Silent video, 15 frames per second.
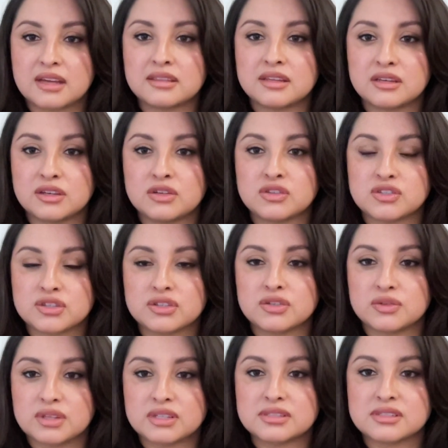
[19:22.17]
I think you should
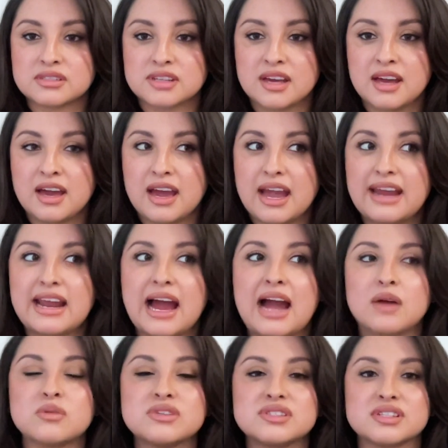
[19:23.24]
do this. And
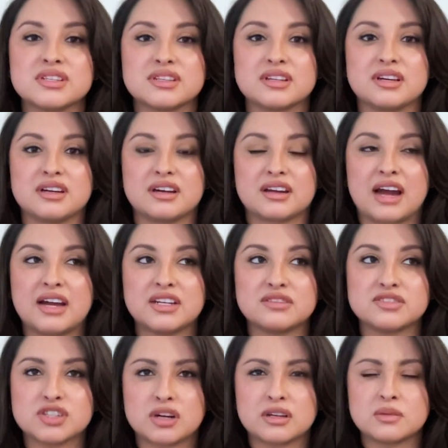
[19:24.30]
I was kind
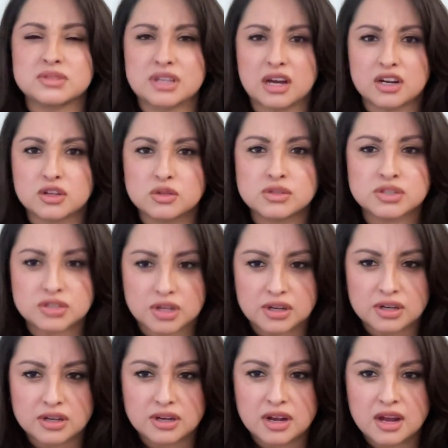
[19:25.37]
of shocked. I was like, are you
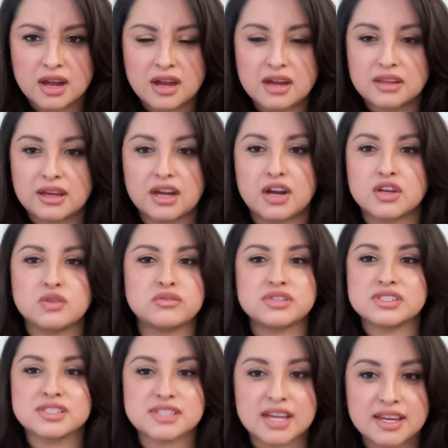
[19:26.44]
sure? Like, are you
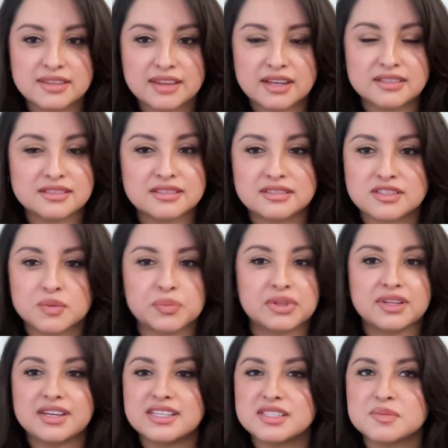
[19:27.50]
just saying that to
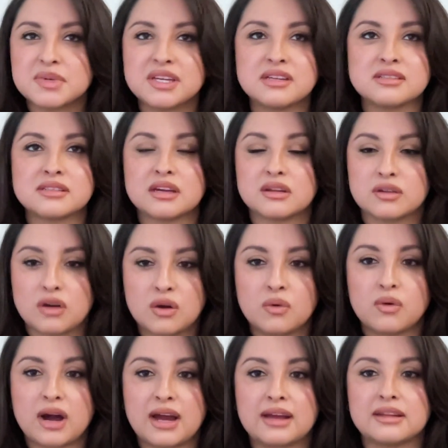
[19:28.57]
please me? He's like,
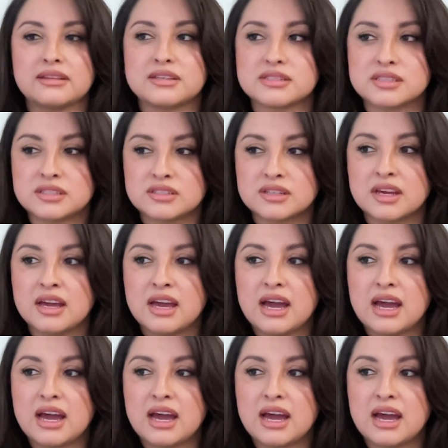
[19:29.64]
no, I listened.